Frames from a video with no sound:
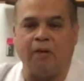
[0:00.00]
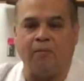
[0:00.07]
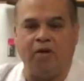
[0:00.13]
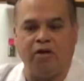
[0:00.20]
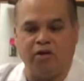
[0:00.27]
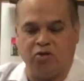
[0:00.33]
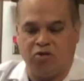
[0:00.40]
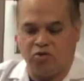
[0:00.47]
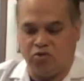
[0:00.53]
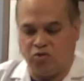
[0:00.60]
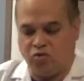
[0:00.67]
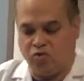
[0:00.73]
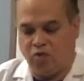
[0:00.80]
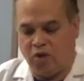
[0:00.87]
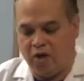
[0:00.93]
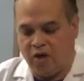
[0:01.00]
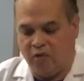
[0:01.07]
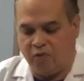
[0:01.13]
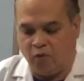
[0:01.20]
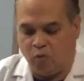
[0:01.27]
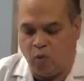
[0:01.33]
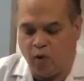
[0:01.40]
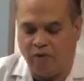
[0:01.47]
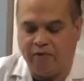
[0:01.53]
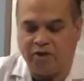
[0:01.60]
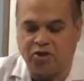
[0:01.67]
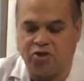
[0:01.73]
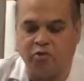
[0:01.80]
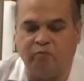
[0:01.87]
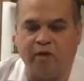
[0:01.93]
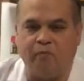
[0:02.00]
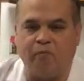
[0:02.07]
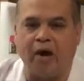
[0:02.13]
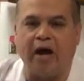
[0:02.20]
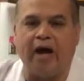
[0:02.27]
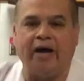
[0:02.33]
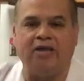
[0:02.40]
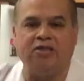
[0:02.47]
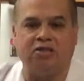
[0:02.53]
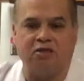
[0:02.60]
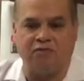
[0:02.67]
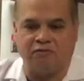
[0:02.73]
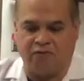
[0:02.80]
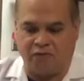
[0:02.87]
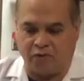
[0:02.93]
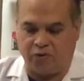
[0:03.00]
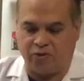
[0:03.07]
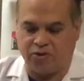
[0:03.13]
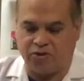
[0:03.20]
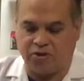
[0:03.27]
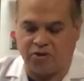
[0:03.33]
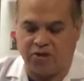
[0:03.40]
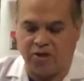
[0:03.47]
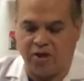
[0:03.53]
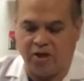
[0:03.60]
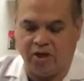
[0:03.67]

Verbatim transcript: I'm gonna do the one that should be positive first.